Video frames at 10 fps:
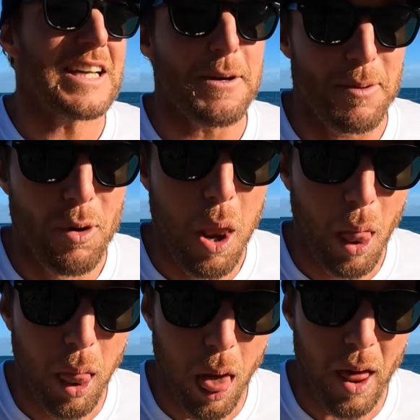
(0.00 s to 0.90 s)

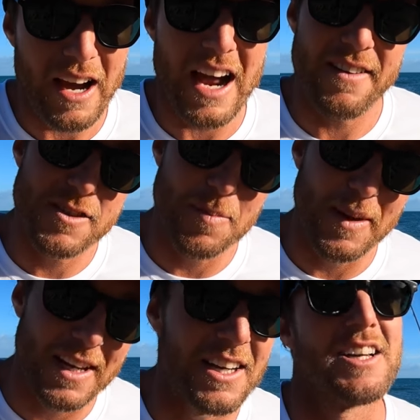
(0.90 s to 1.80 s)
I can't even
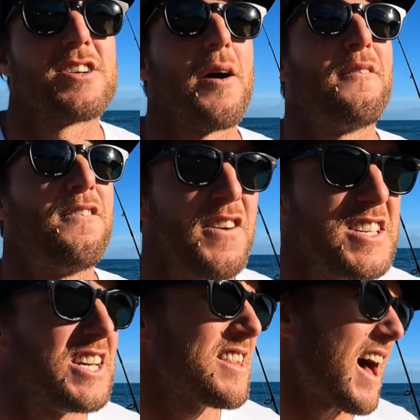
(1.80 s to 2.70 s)
speak English. I'm
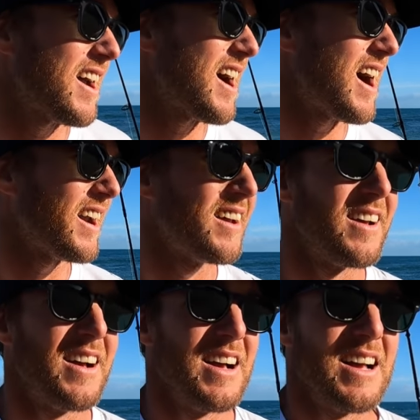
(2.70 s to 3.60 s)
fizzing that hard.
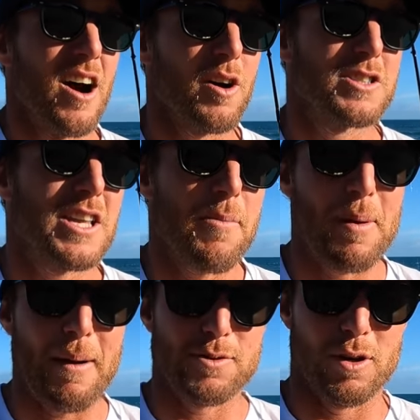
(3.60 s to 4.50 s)
I'll step
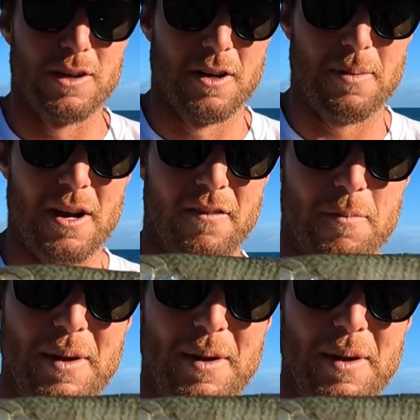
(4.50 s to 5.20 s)
it up to a little bit of a